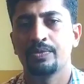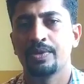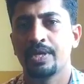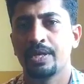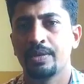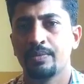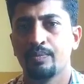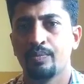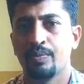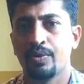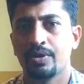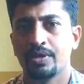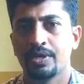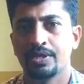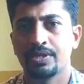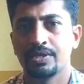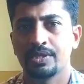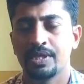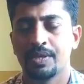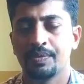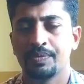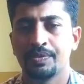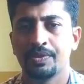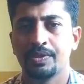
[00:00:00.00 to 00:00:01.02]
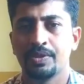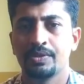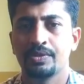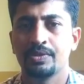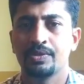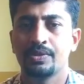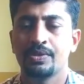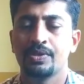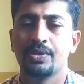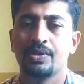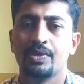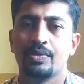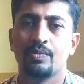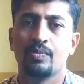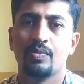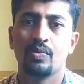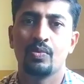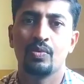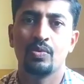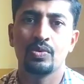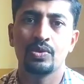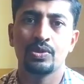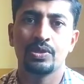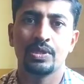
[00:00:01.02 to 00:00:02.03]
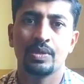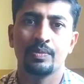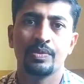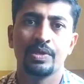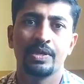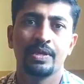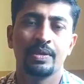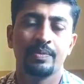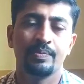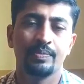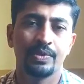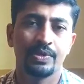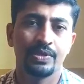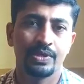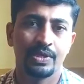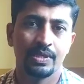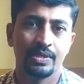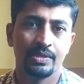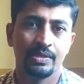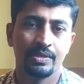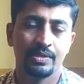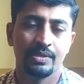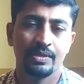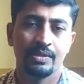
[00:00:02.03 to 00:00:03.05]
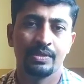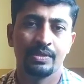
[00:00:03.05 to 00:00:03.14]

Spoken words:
very important chapters. Here most of the definitions